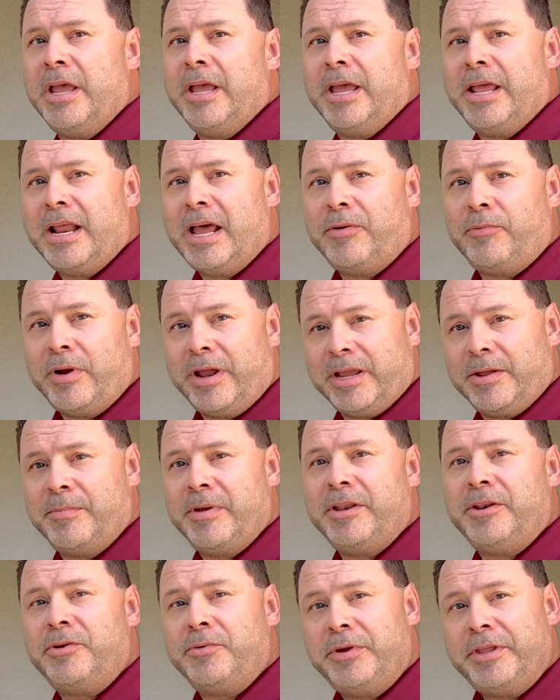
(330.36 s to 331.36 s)
And I'd
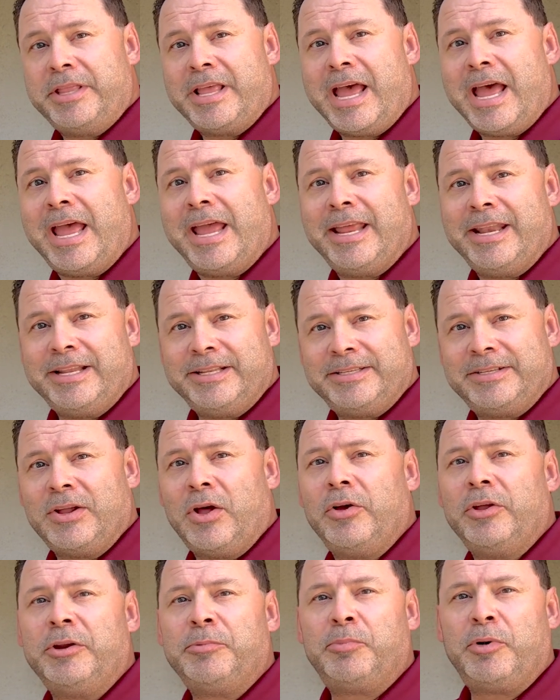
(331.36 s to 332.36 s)
recommend doing that and
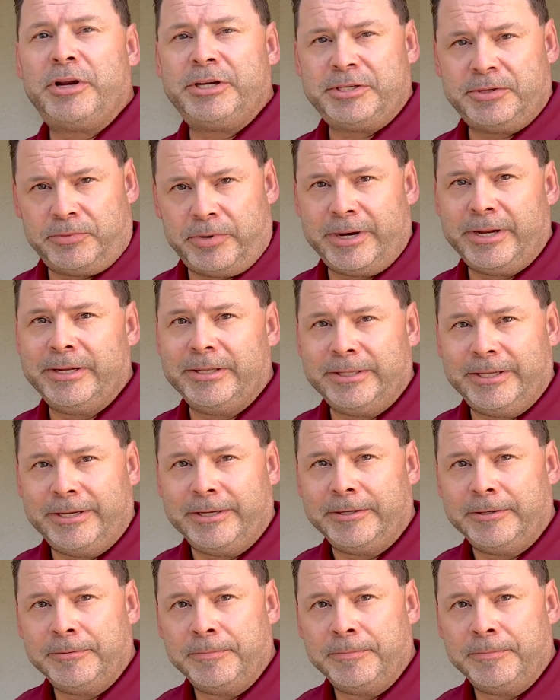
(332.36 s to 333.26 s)
installing a pressure regulator.